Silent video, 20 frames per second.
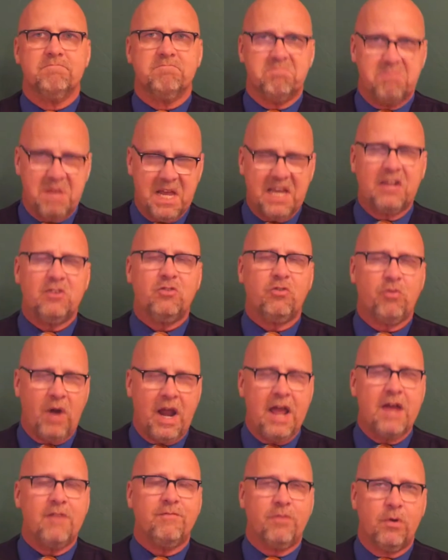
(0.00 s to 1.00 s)
Biggest
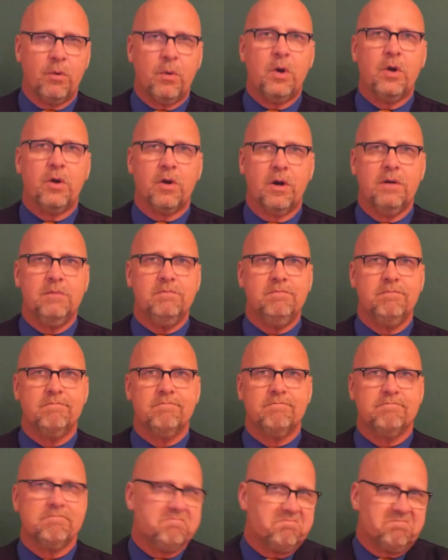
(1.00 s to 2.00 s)
threat for Ruger?
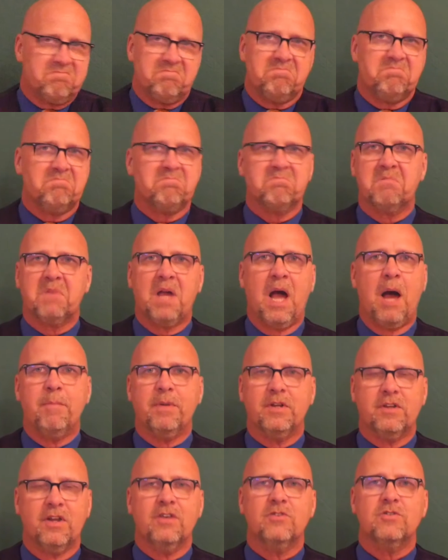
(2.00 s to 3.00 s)

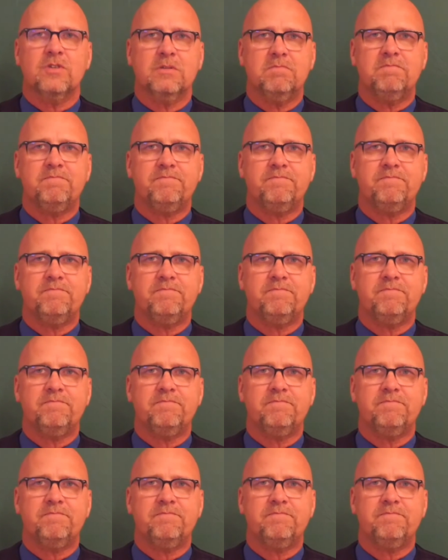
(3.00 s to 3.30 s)
Competition.